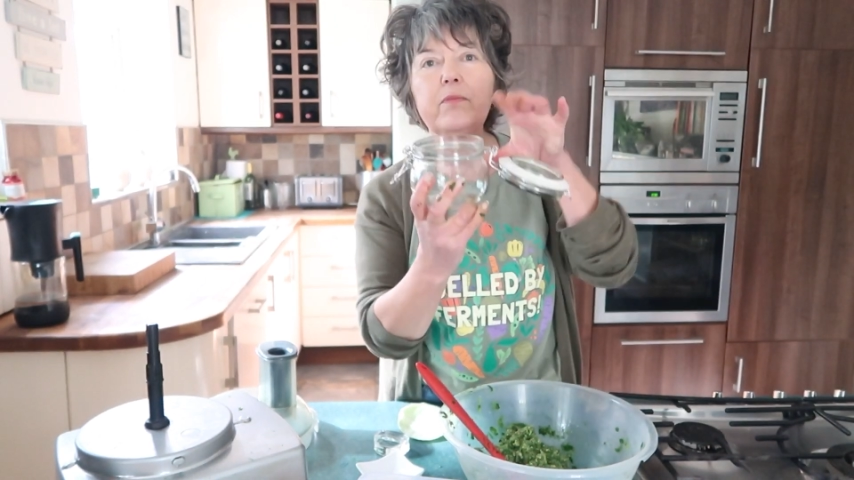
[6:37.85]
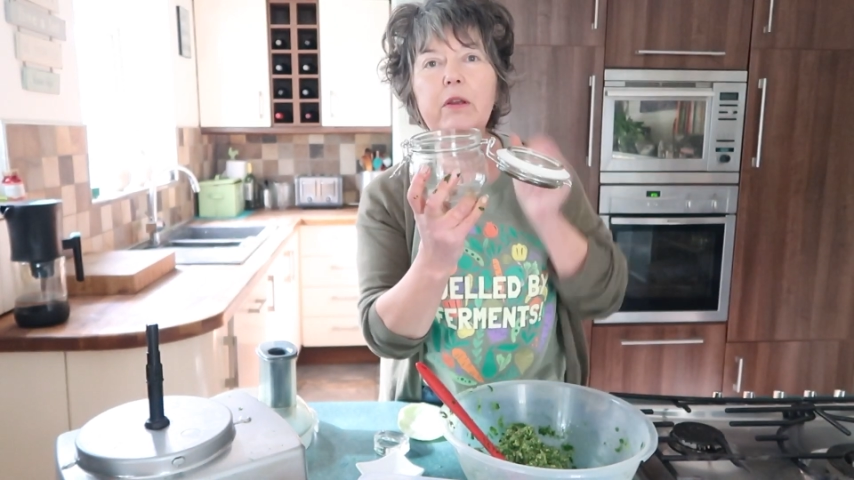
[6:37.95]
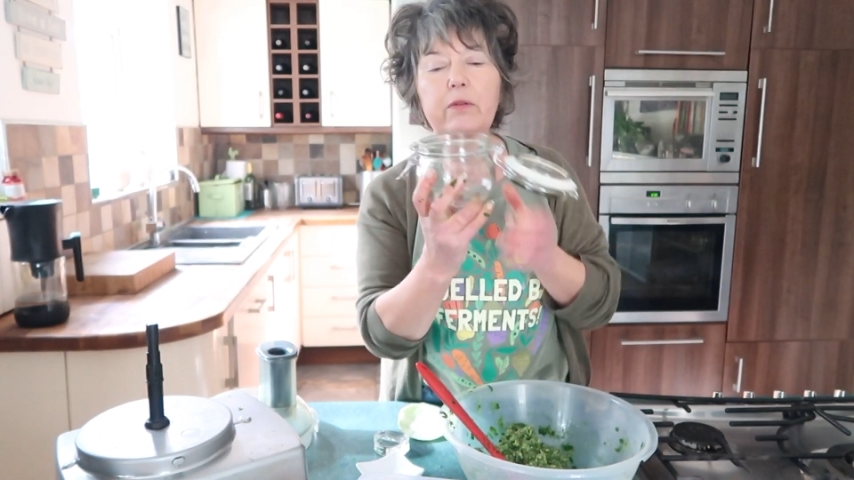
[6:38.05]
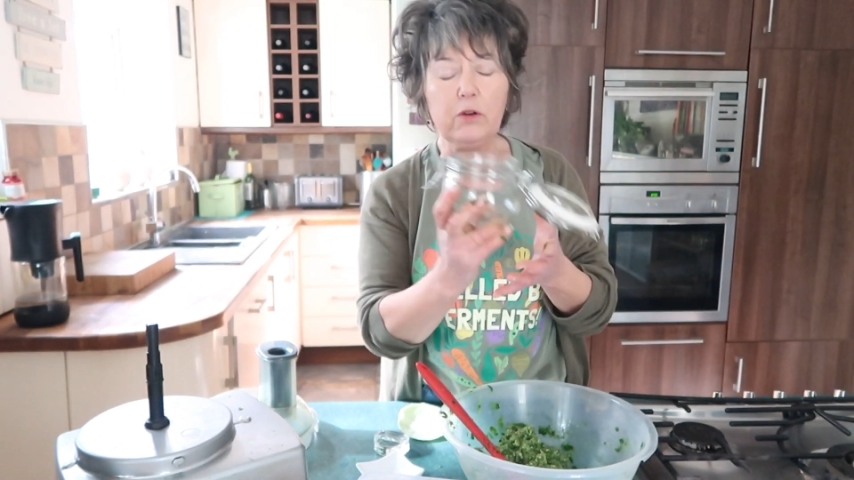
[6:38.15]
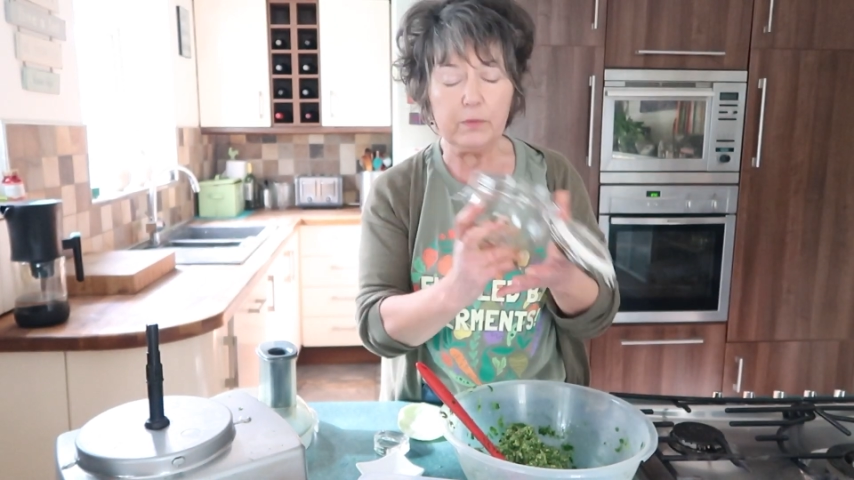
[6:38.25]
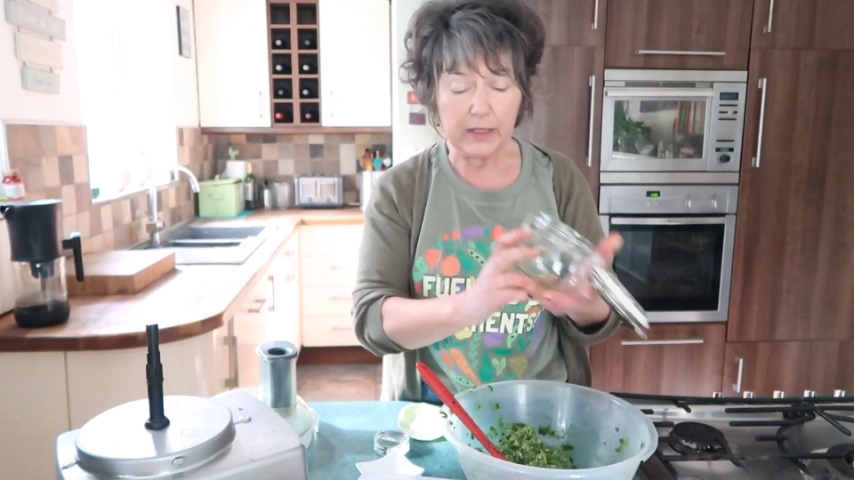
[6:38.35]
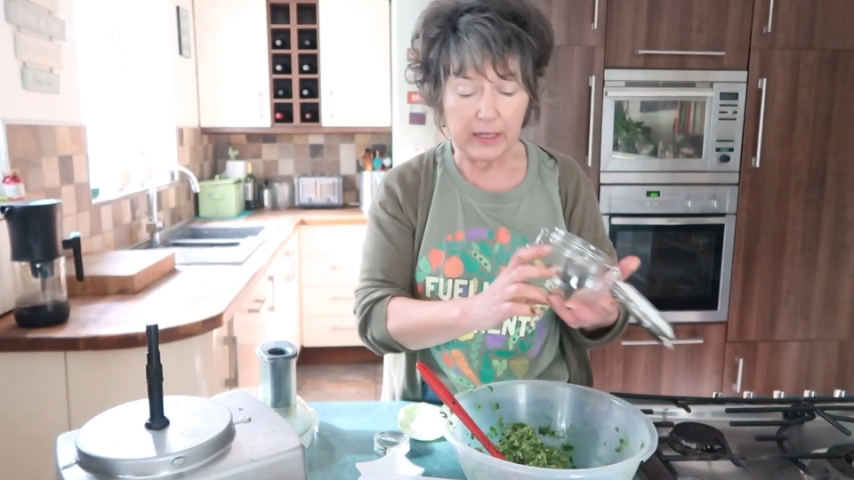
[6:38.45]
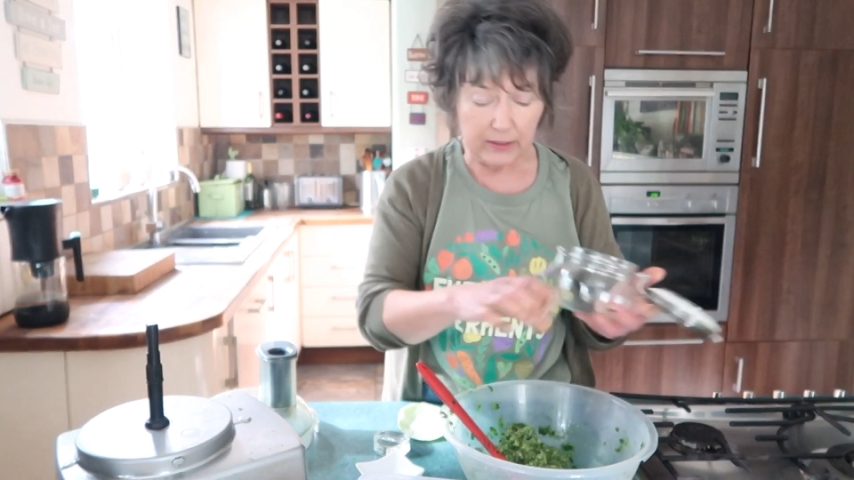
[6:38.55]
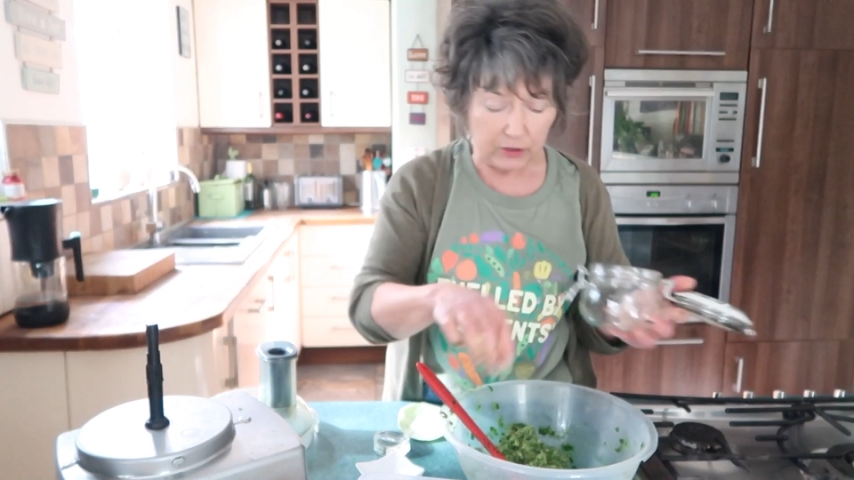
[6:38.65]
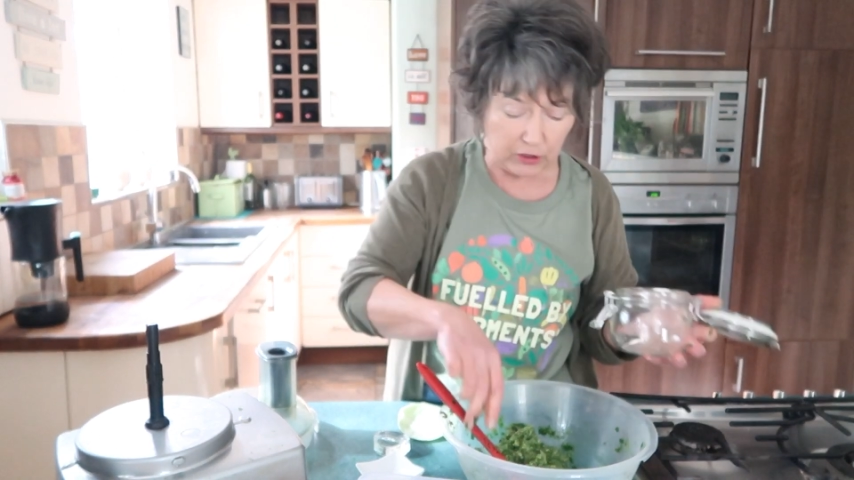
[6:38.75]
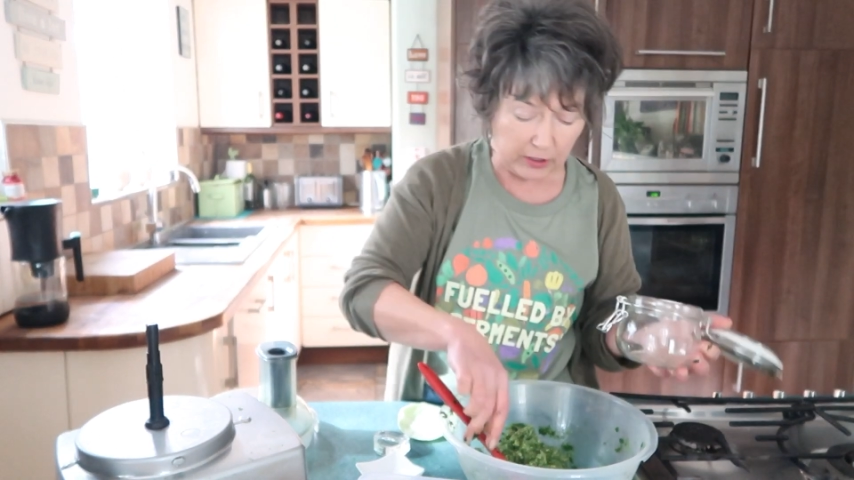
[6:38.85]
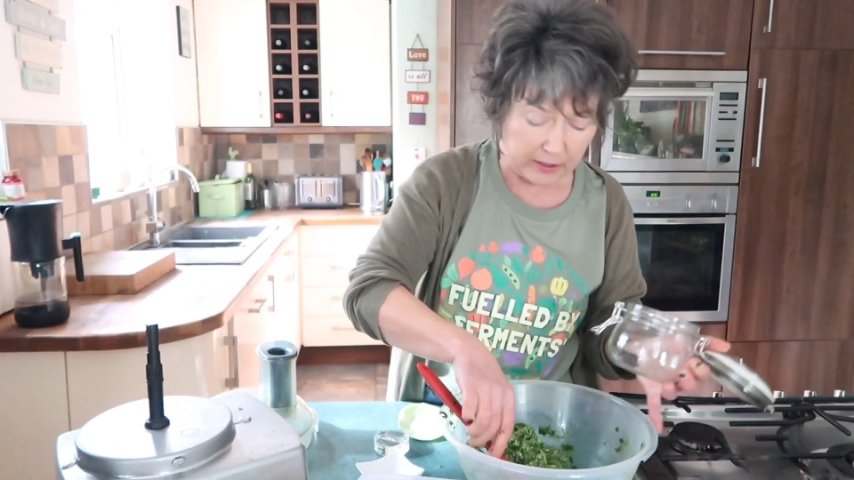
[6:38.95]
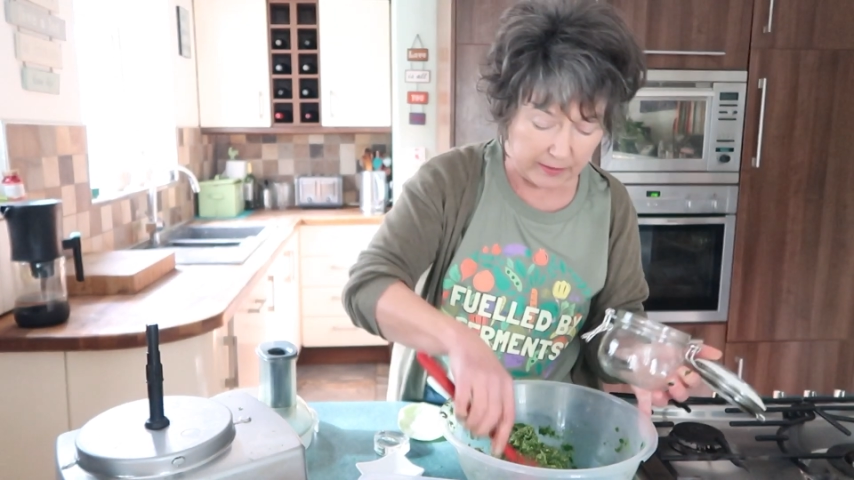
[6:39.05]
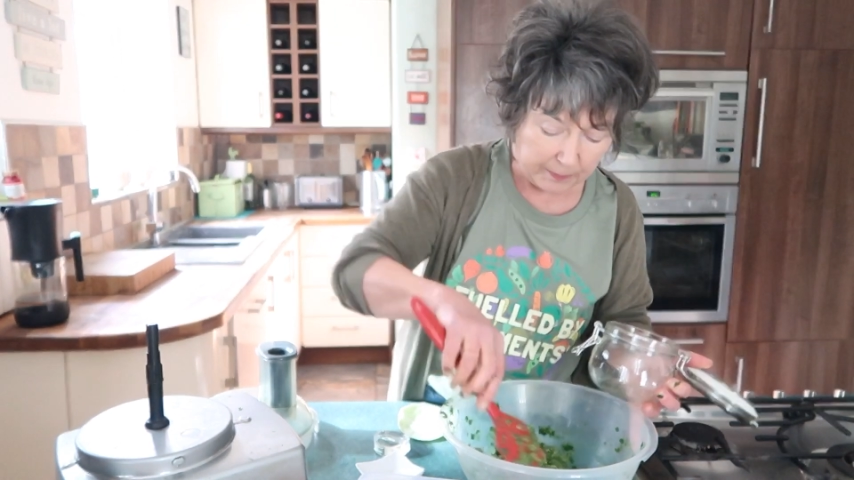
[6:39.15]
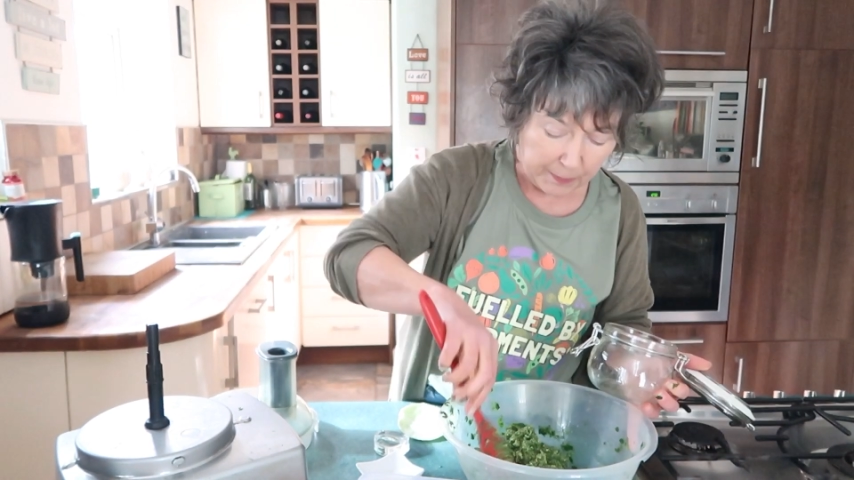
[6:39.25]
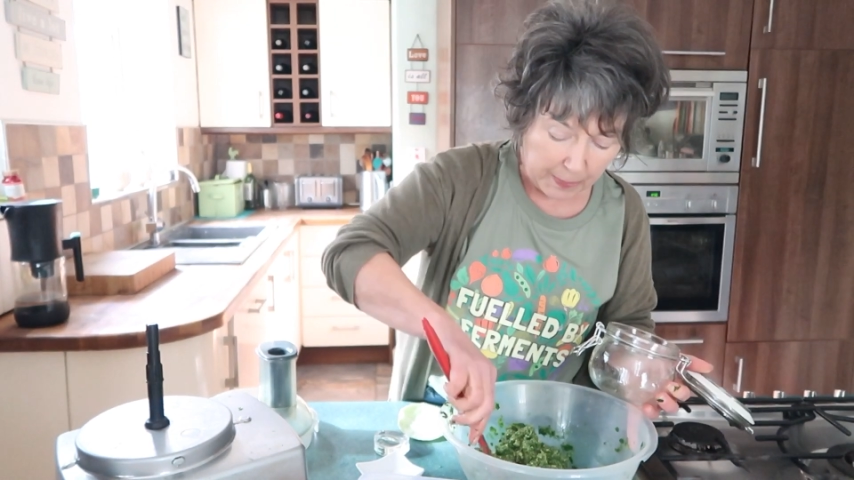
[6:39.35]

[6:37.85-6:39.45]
I've got my glass jar.